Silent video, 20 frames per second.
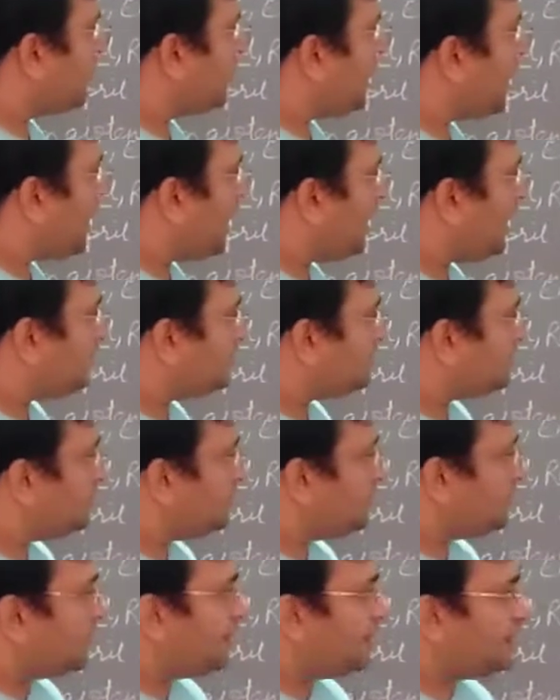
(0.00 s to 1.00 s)
And
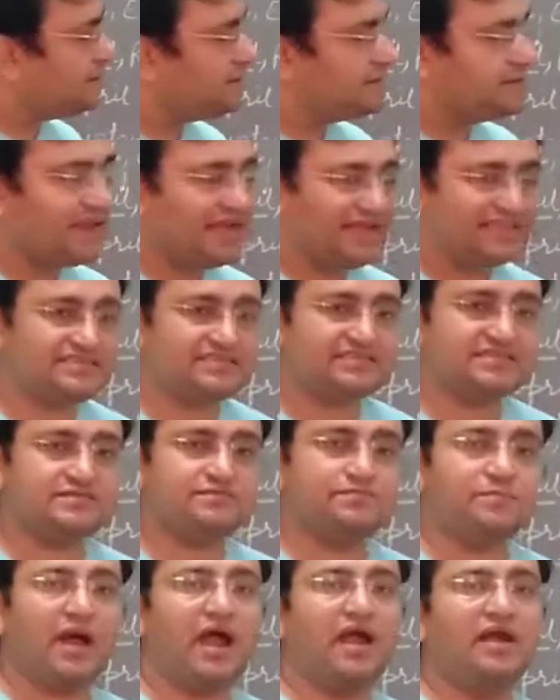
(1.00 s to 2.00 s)
in
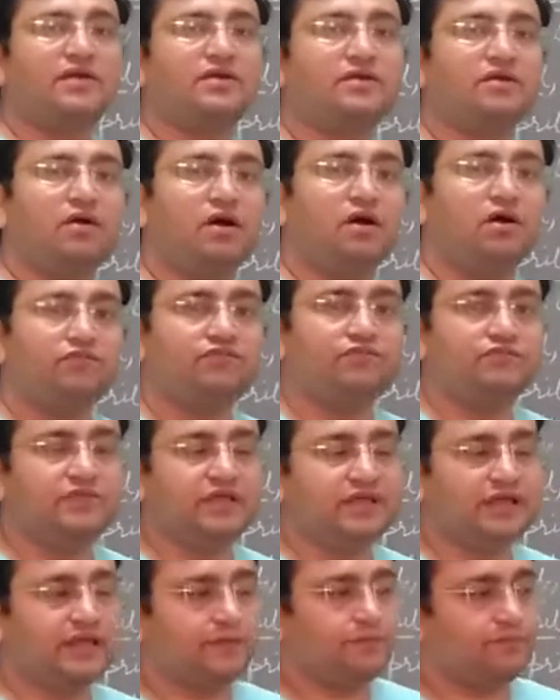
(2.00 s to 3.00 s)
next part of
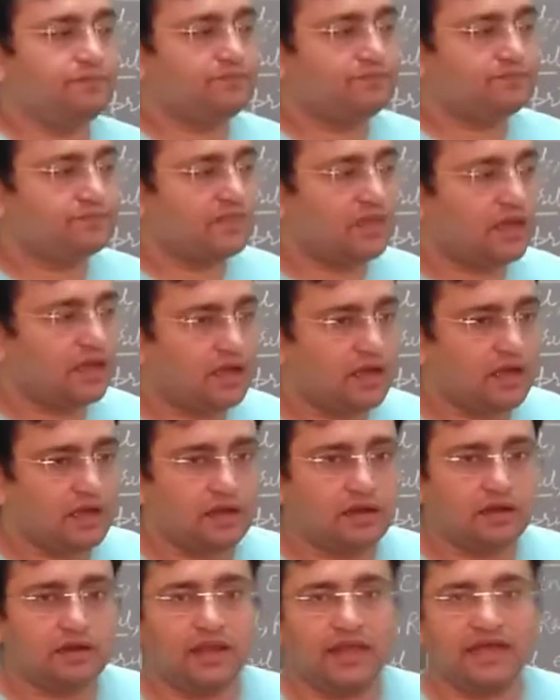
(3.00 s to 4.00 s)
the
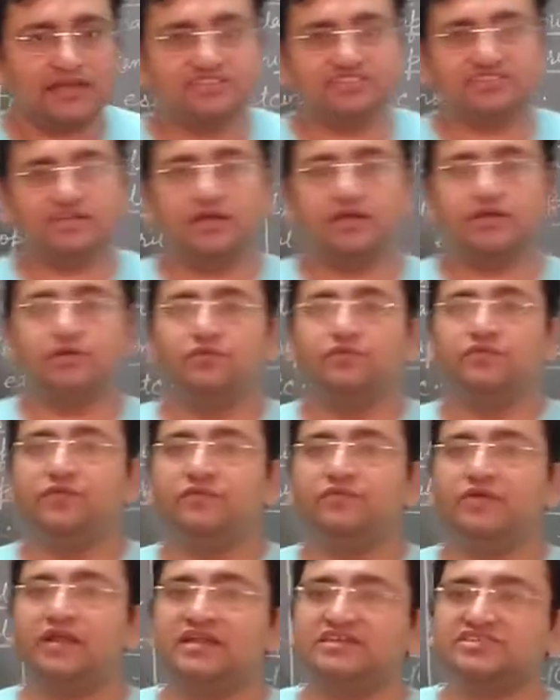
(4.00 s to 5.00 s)
lecture we
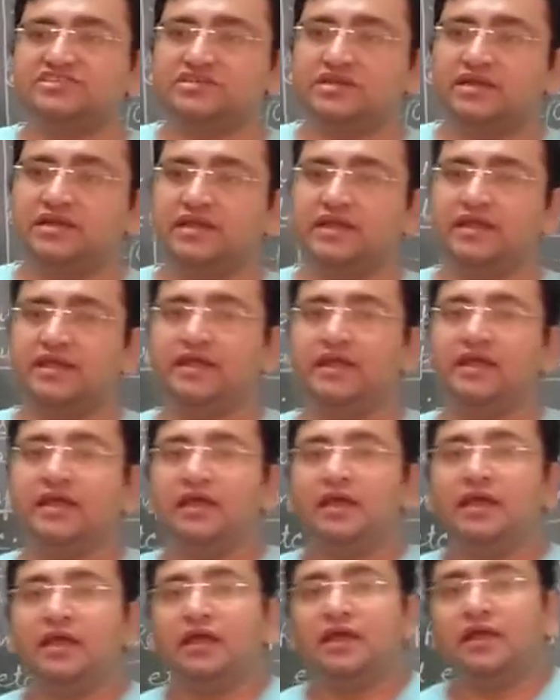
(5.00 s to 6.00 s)
will study
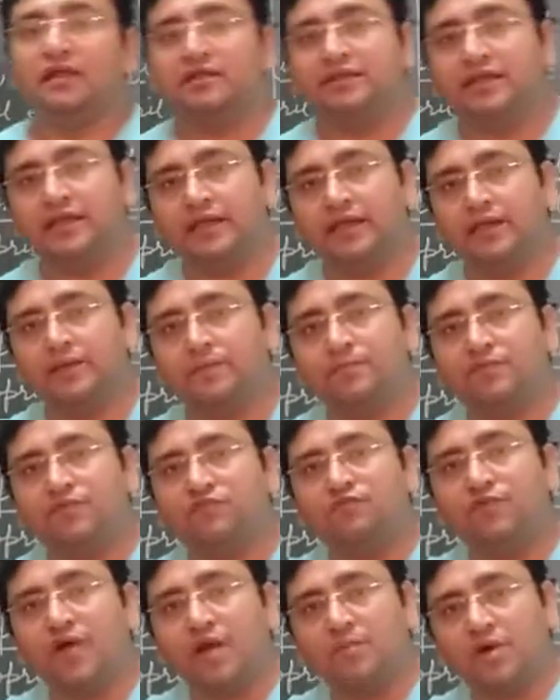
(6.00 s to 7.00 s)
the
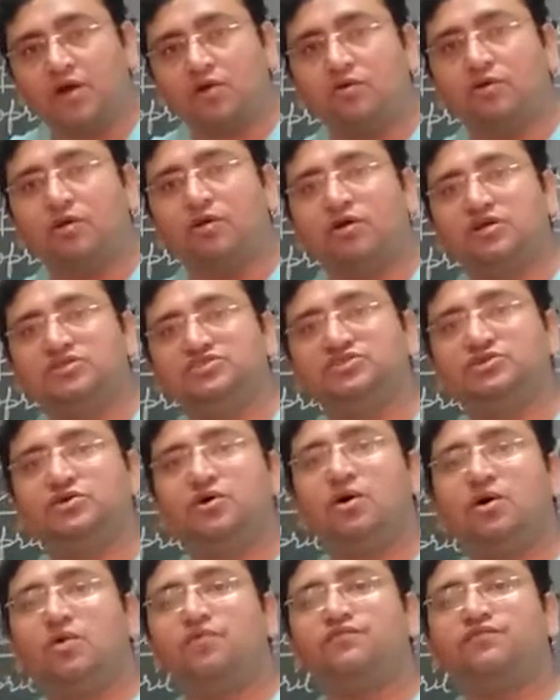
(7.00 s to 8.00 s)
pharmacology
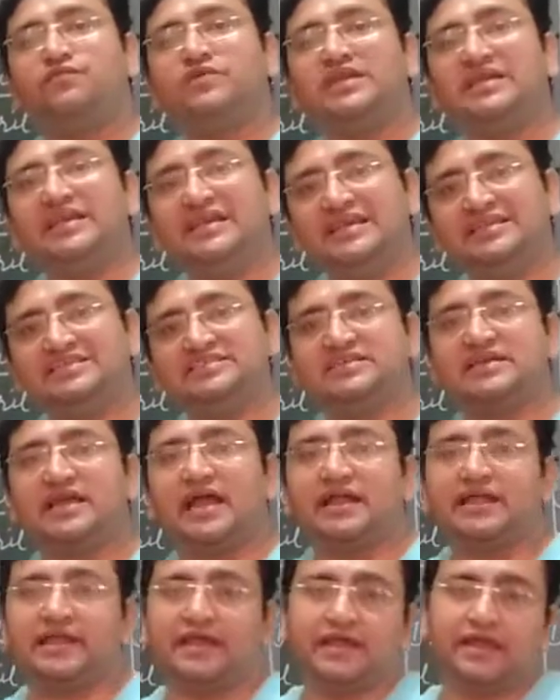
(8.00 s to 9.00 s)
of each
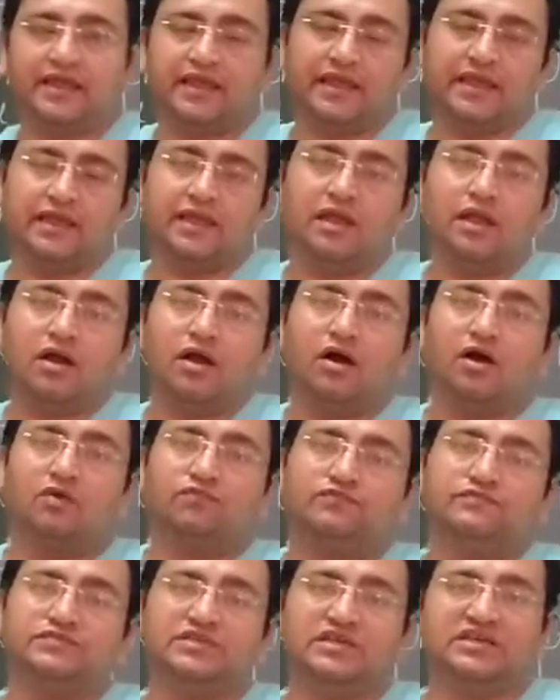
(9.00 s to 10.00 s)
category
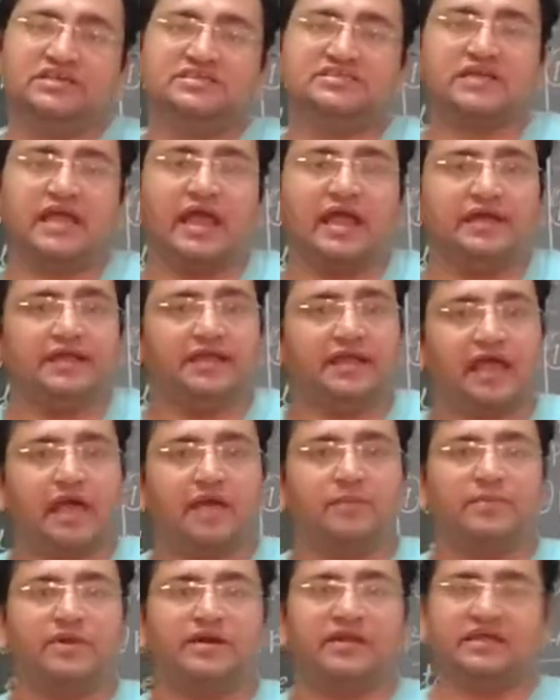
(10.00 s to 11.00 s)
of these
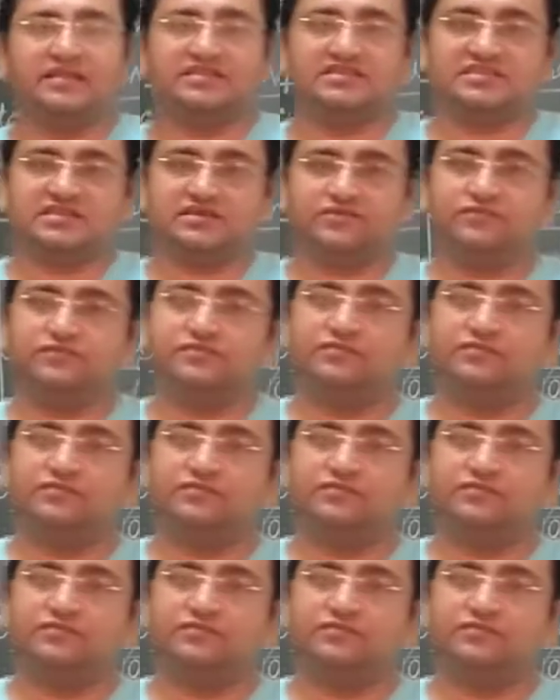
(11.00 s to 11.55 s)
antihypertensive